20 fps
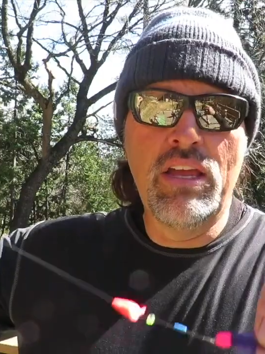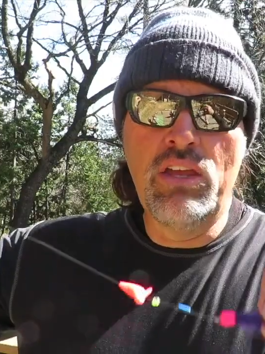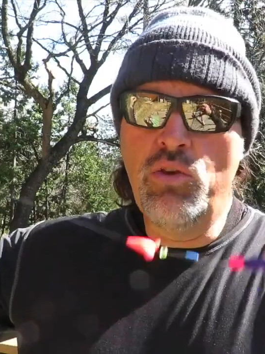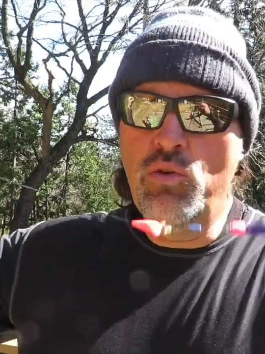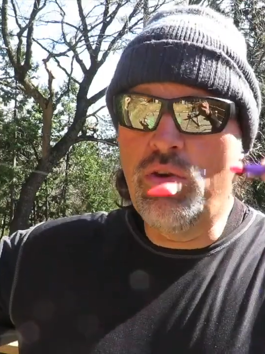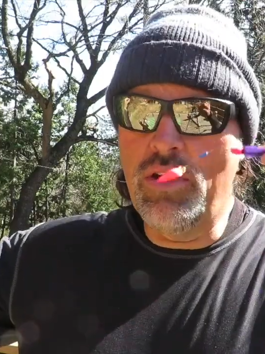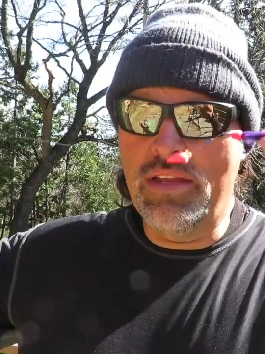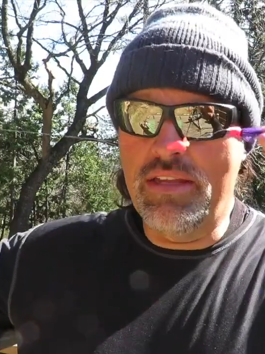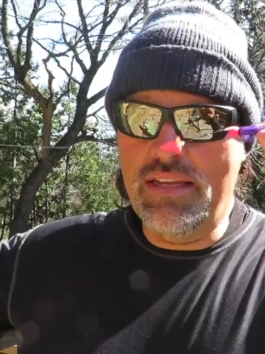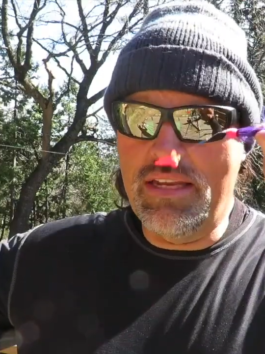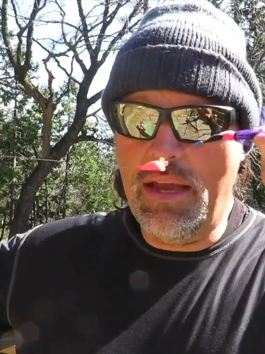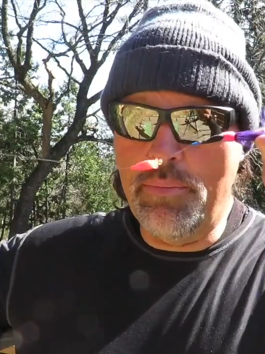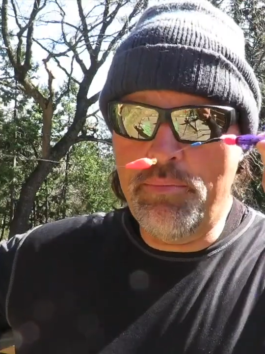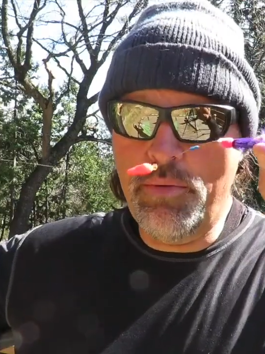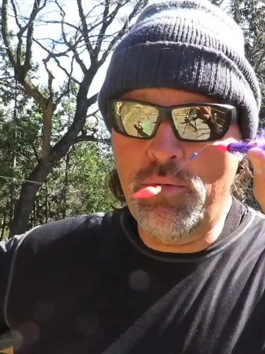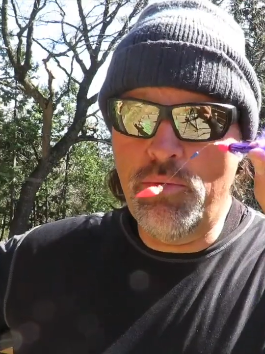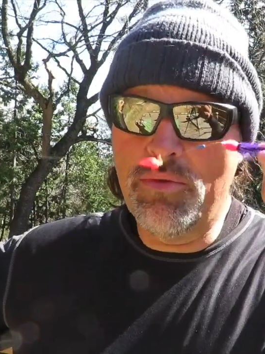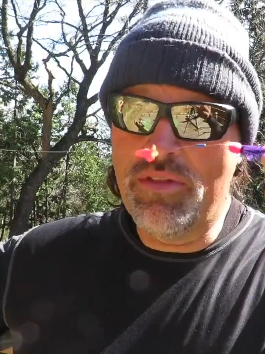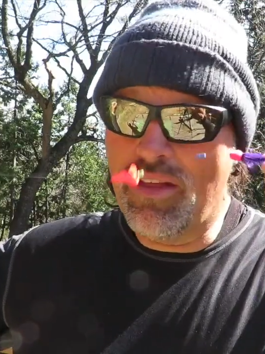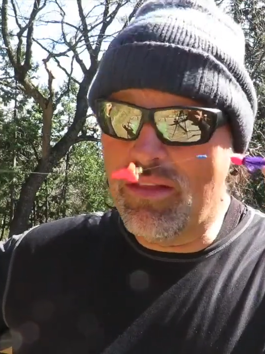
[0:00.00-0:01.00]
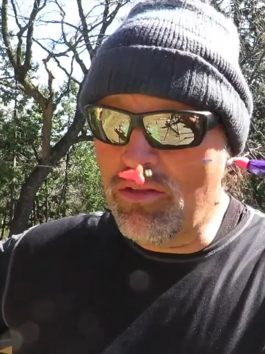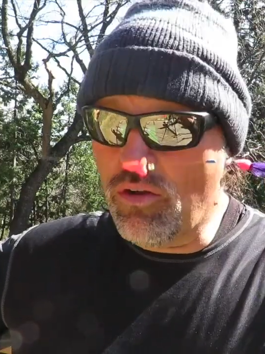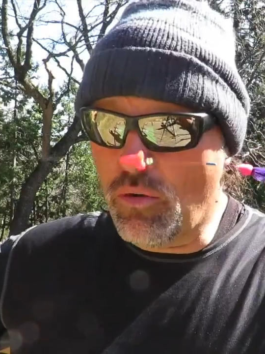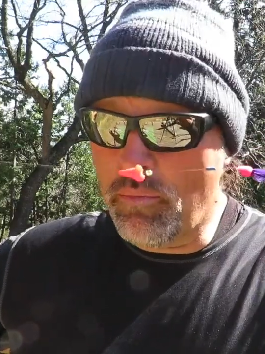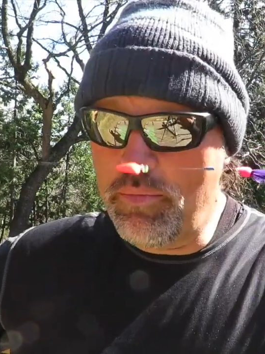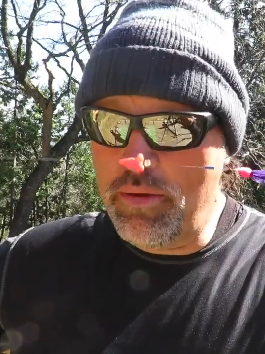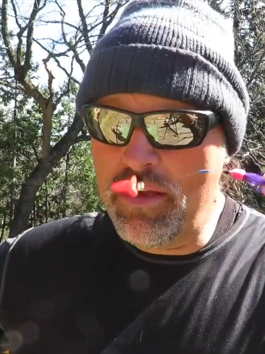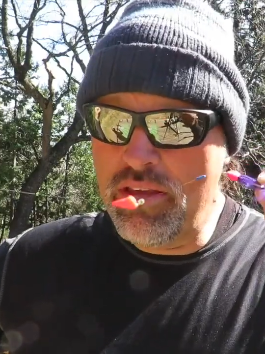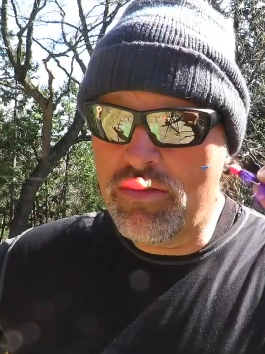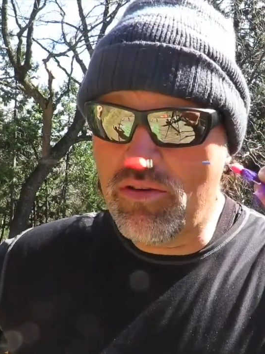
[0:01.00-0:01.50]
You can tip it with a
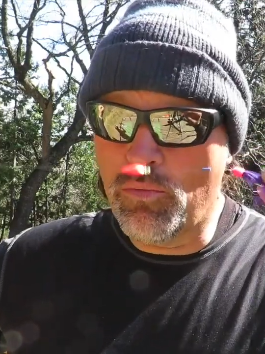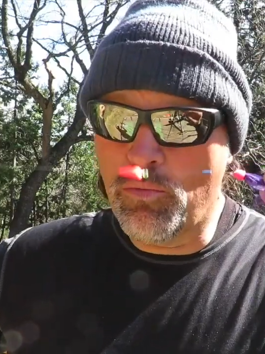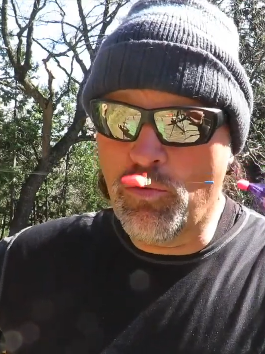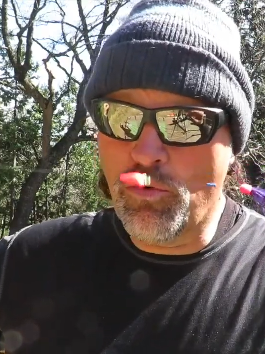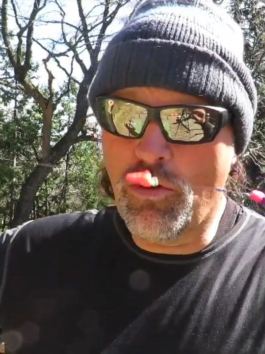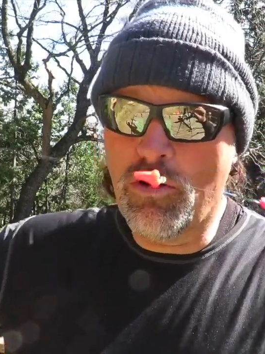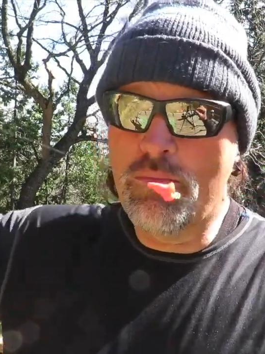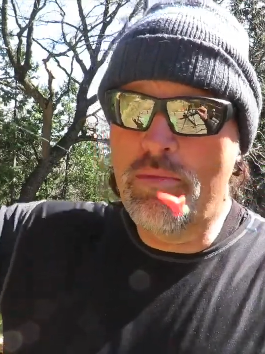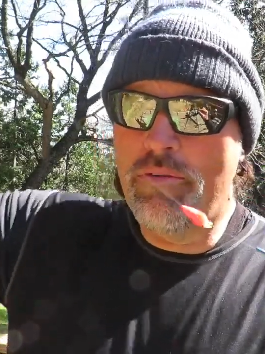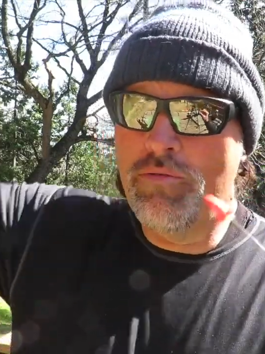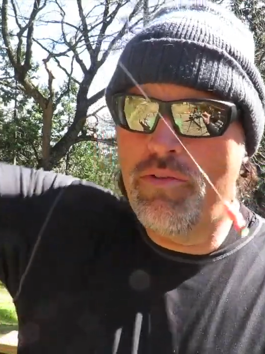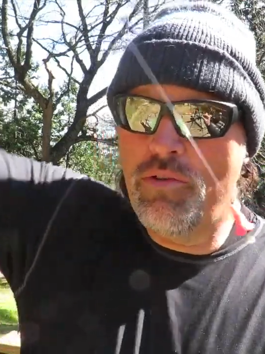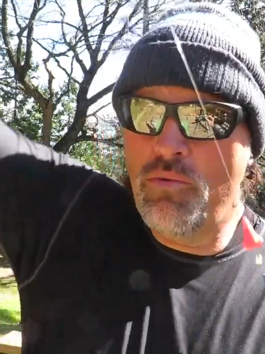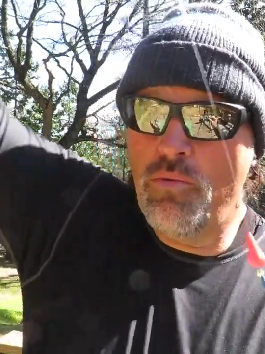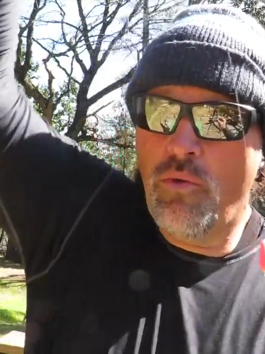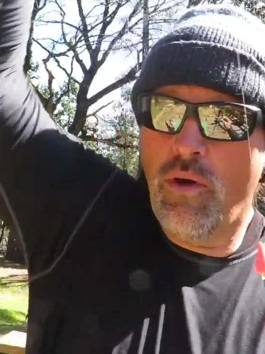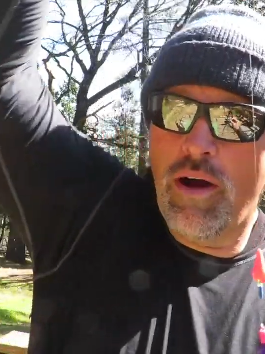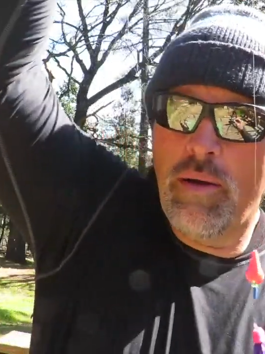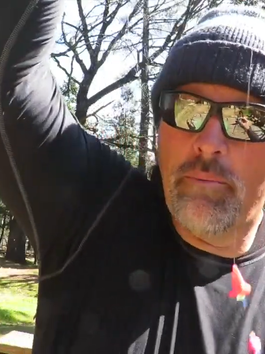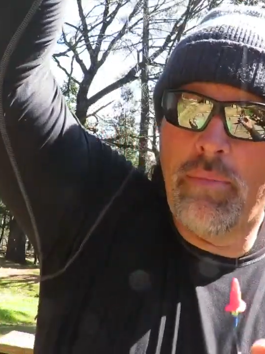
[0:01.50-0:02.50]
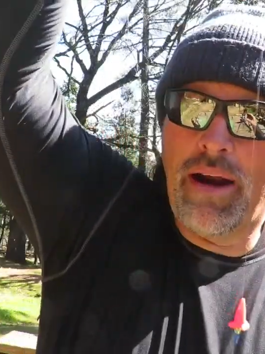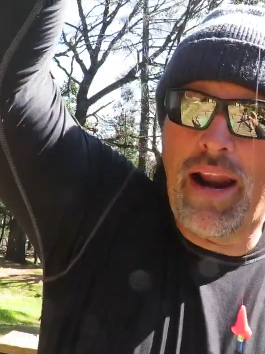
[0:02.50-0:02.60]
little piece of worm if you want,